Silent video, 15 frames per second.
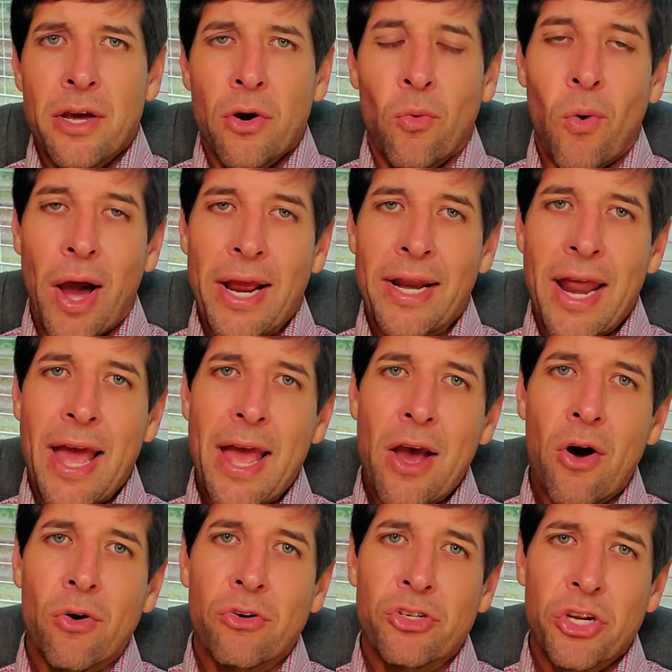right
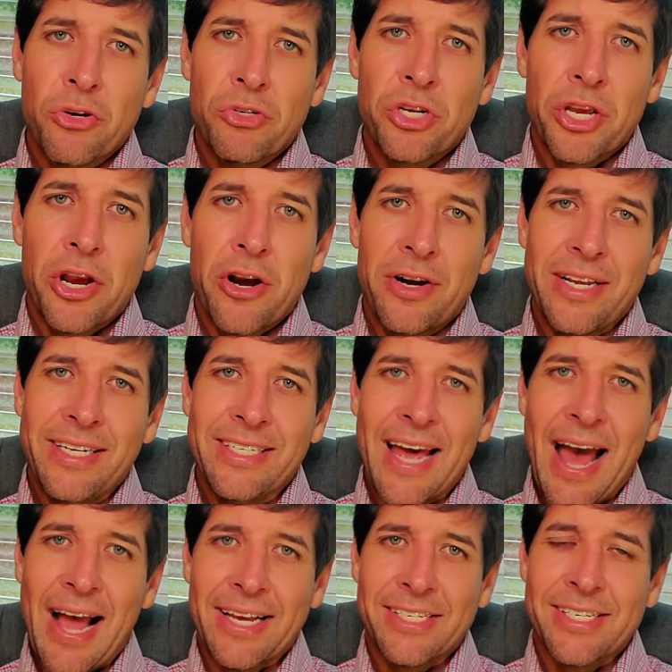now, Social Security
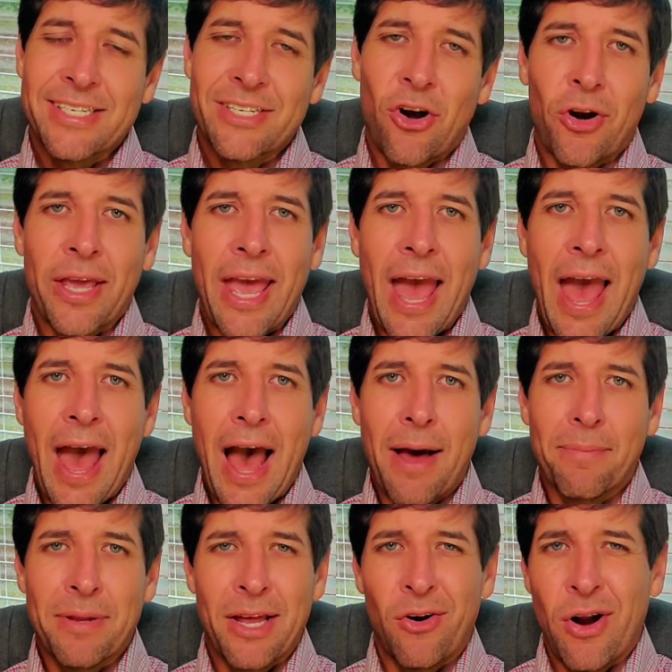taxes are
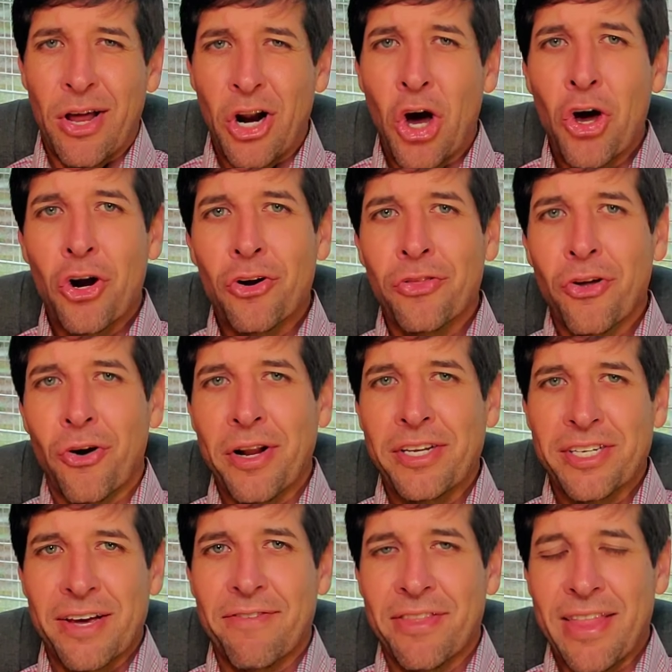capped at around
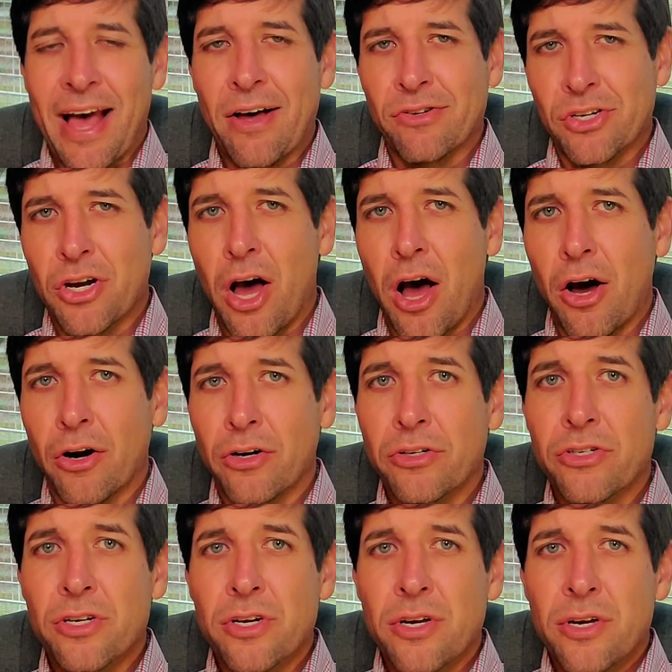$137,000.